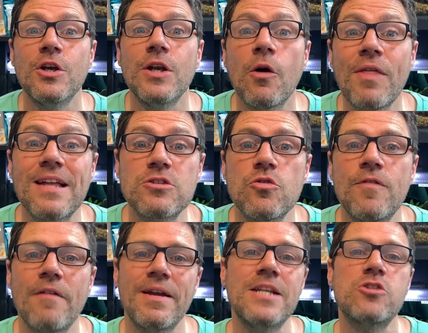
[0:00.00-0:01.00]
Now that's all
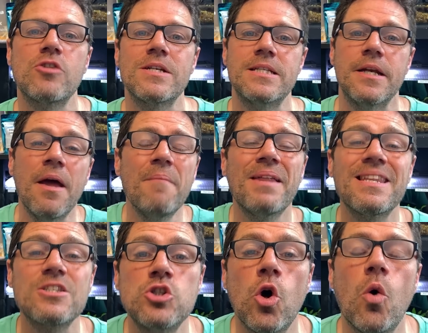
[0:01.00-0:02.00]
very interesting, but
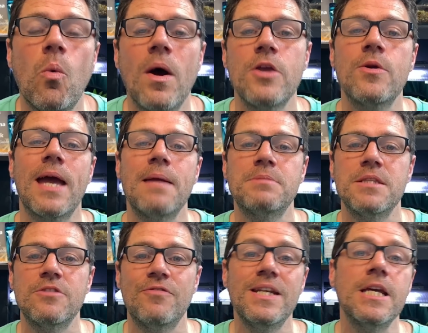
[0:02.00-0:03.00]
that's not why you came to
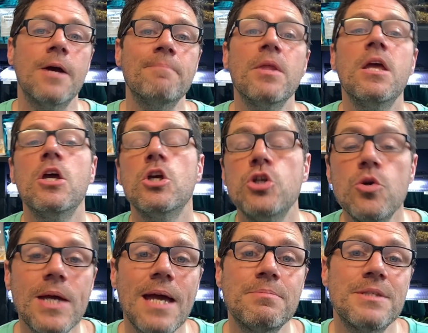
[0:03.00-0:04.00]
this video. You
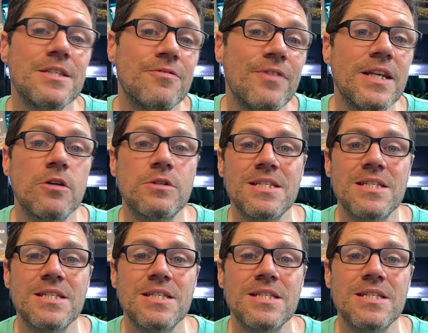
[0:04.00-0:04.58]
came to this video